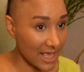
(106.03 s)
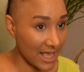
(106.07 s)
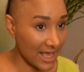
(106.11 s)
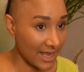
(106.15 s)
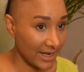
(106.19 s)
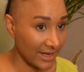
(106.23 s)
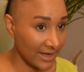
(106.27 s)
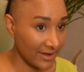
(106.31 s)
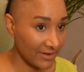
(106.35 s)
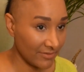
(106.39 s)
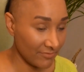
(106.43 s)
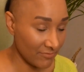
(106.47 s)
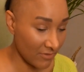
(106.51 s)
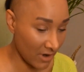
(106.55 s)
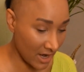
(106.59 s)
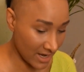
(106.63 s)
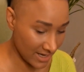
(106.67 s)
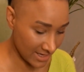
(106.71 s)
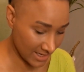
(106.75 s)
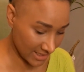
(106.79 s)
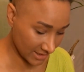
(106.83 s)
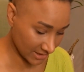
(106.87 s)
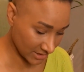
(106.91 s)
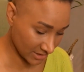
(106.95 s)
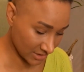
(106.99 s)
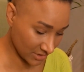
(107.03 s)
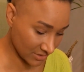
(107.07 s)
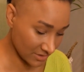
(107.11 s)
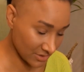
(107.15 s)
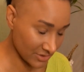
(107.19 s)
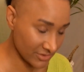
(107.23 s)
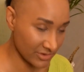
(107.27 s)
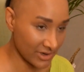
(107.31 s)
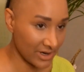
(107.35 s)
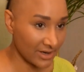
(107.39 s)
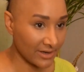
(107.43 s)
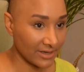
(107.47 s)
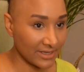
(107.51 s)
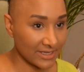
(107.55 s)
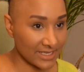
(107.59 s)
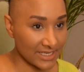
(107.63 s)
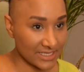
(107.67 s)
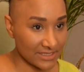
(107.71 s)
and right next to the drug